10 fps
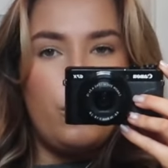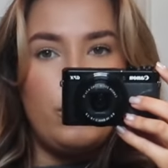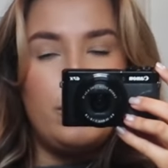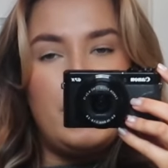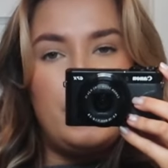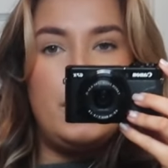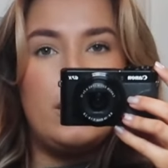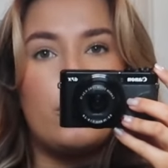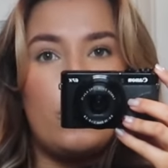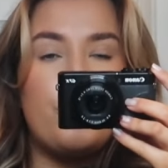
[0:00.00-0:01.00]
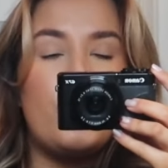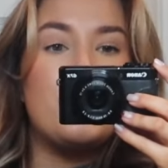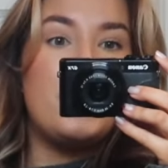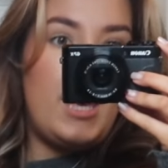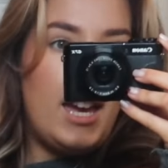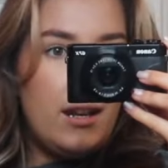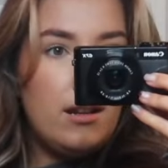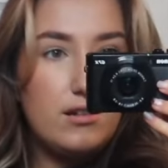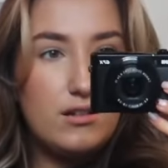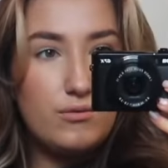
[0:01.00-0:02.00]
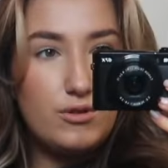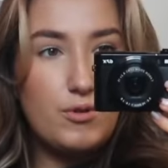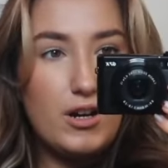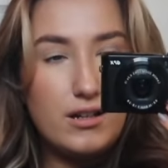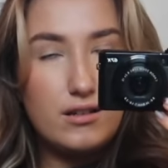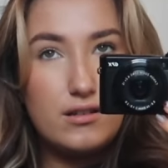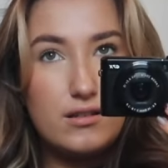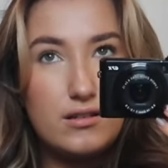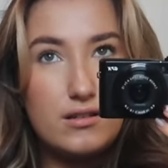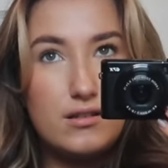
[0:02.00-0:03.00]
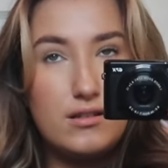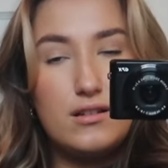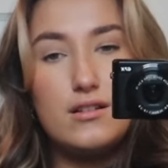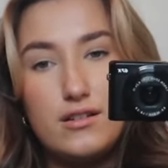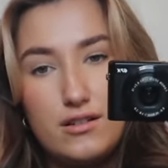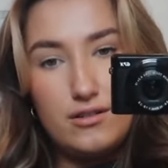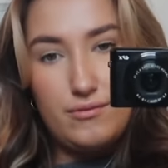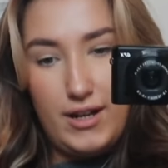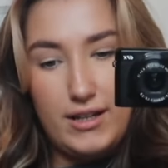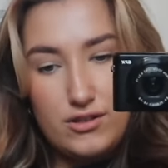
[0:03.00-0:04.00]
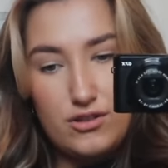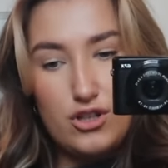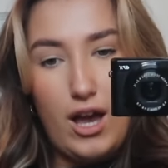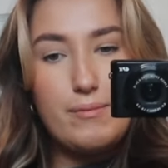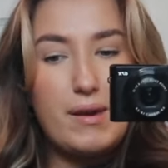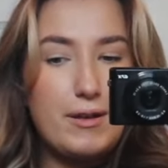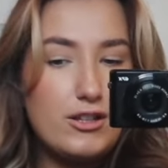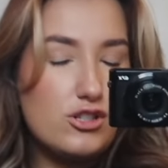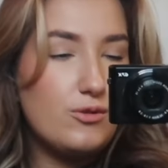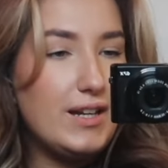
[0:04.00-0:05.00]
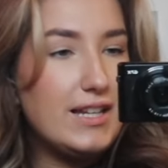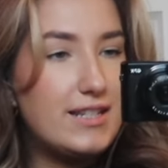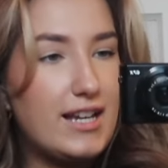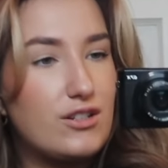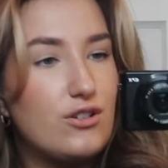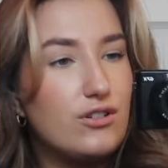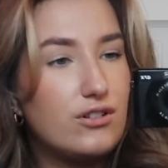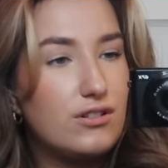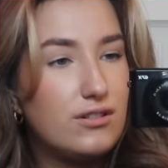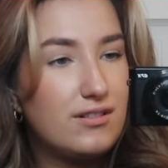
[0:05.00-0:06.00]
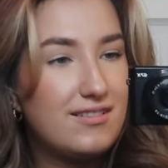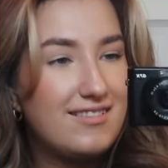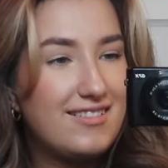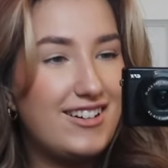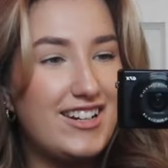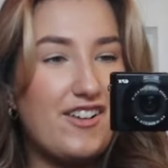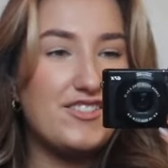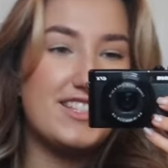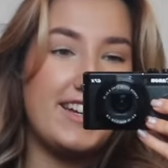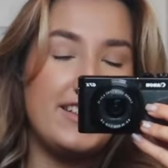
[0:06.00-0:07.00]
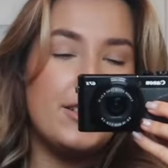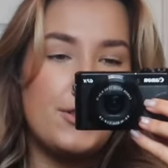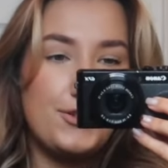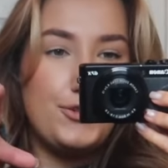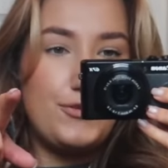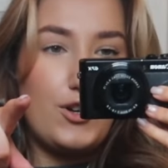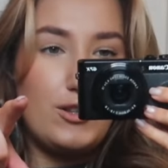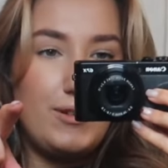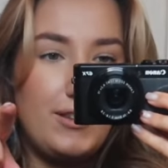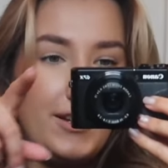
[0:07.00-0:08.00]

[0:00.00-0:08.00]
with maybe a crop bomber then would work. Right, so there's, maybe I'll do a wee TikTok on how to style it, so follow me on